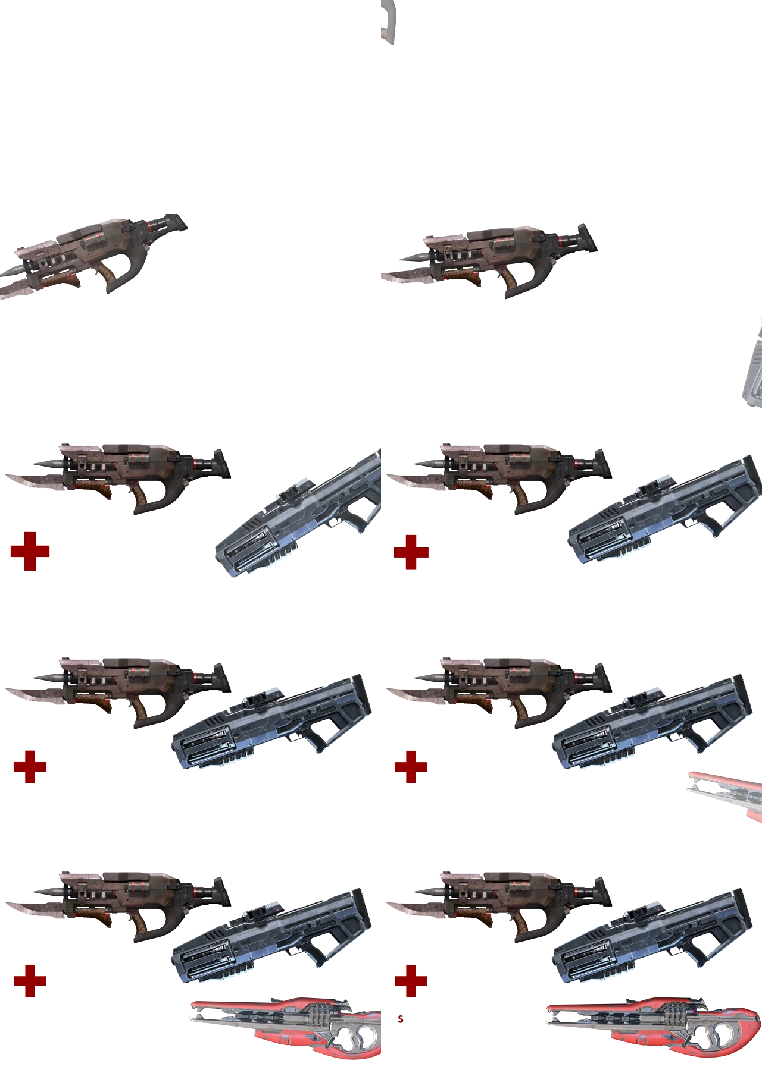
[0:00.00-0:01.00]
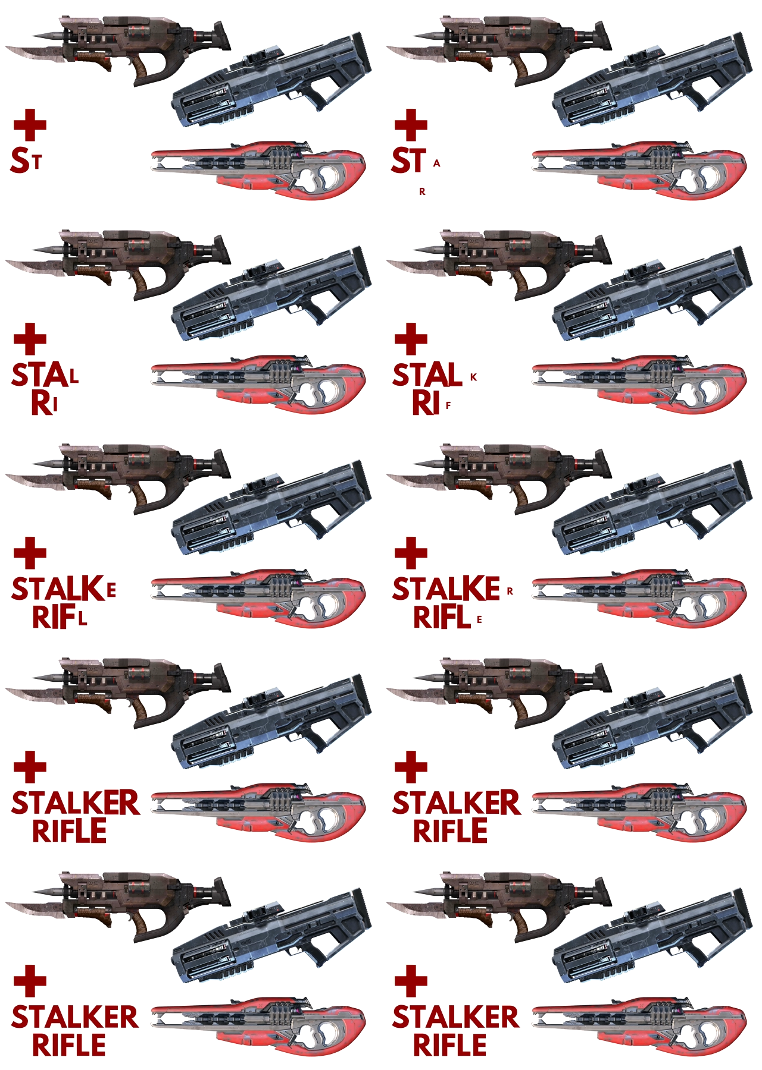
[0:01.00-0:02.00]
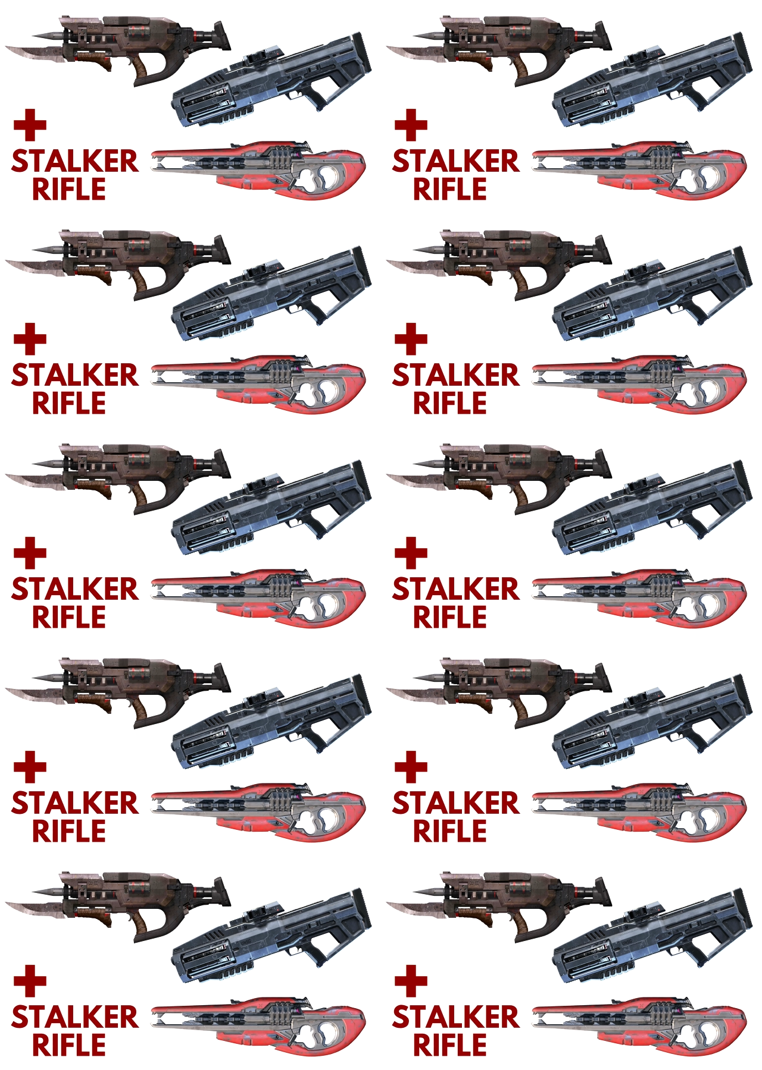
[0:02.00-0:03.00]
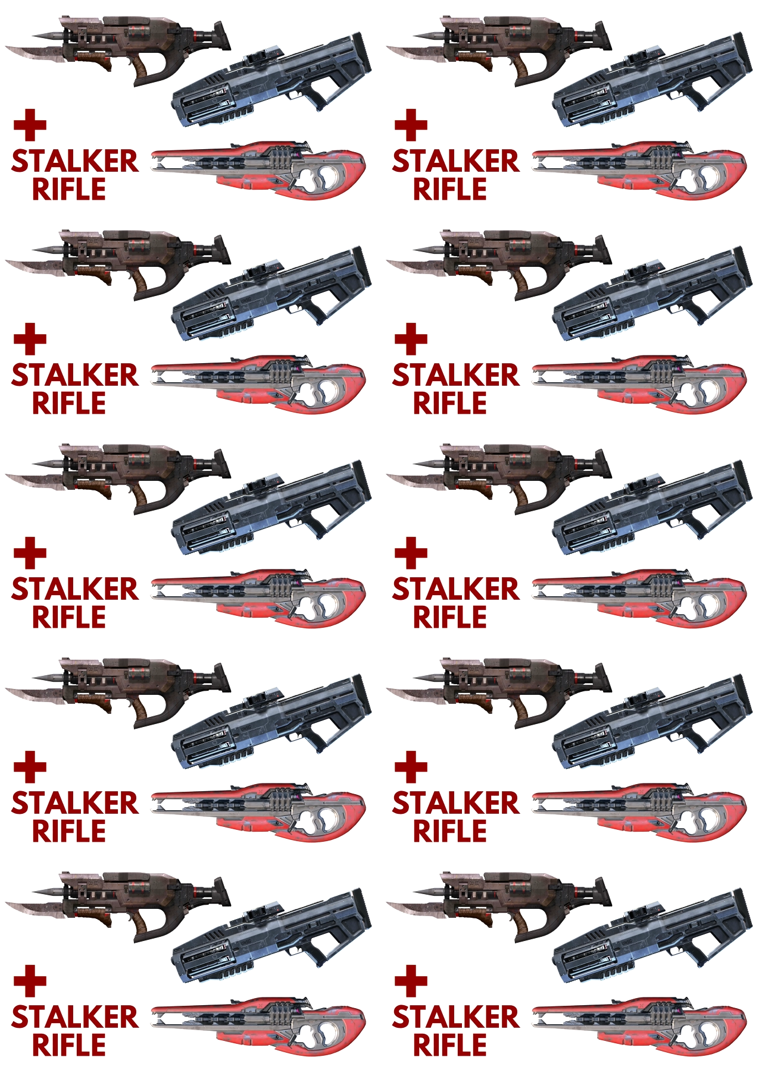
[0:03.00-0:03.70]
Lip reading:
[unreadable: no face in view]